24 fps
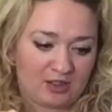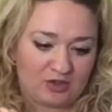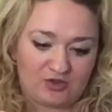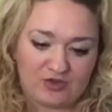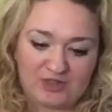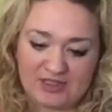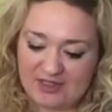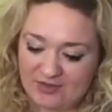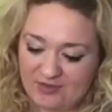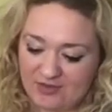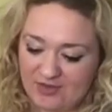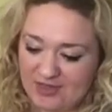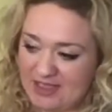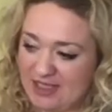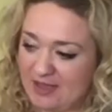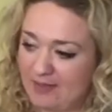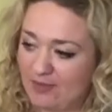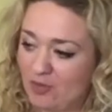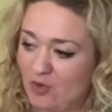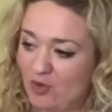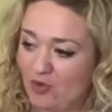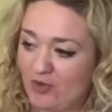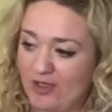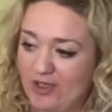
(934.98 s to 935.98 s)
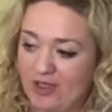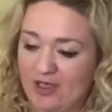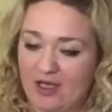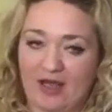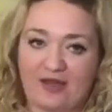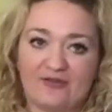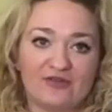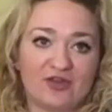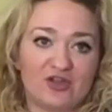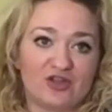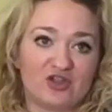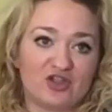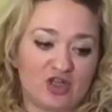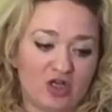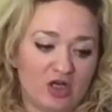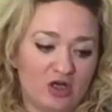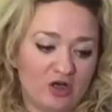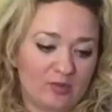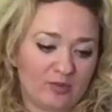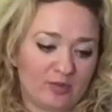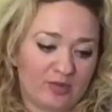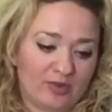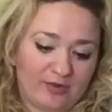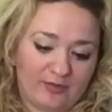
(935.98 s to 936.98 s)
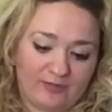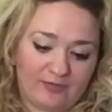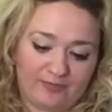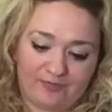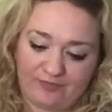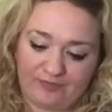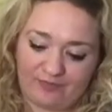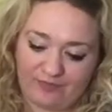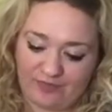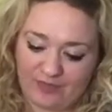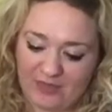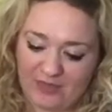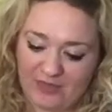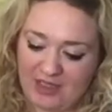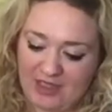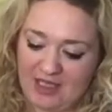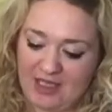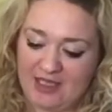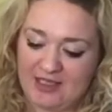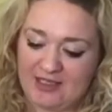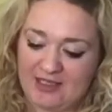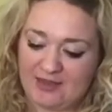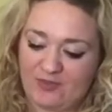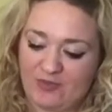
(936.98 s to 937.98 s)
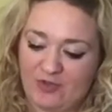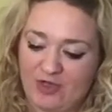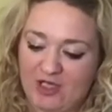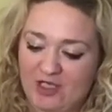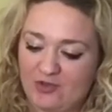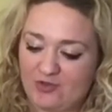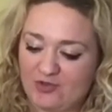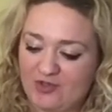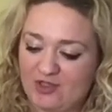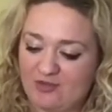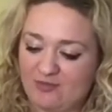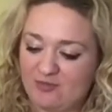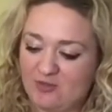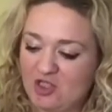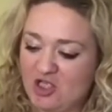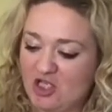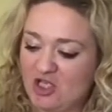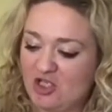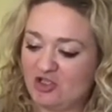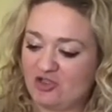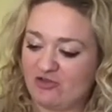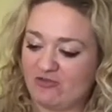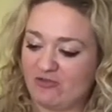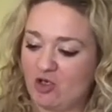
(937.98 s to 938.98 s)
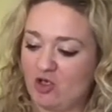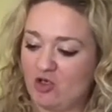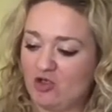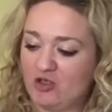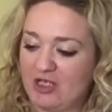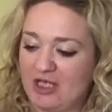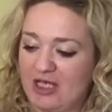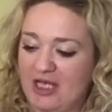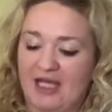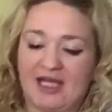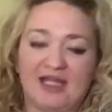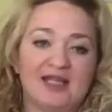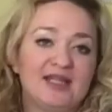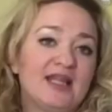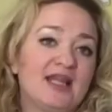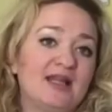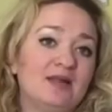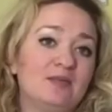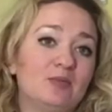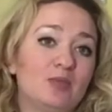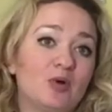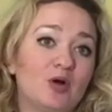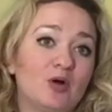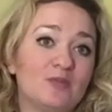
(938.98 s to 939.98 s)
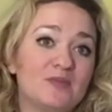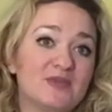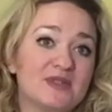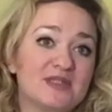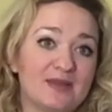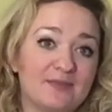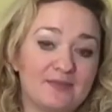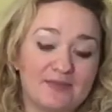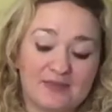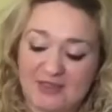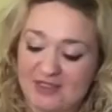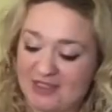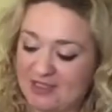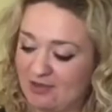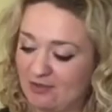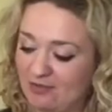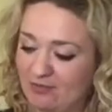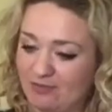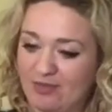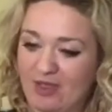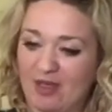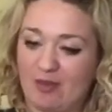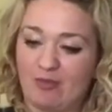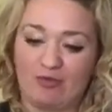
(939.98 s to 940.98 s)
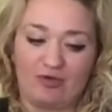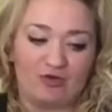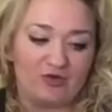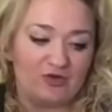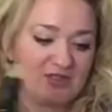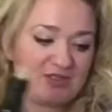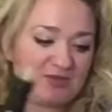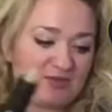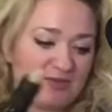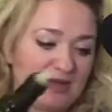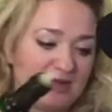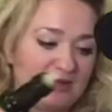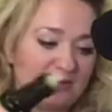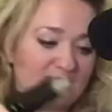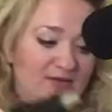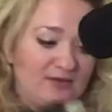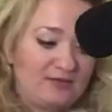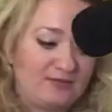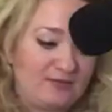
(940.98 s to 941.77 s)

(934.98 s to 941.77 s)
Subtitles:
drizzle some oil over the top, sprinkle some ginger on, and then pop some salt and pepper on as well.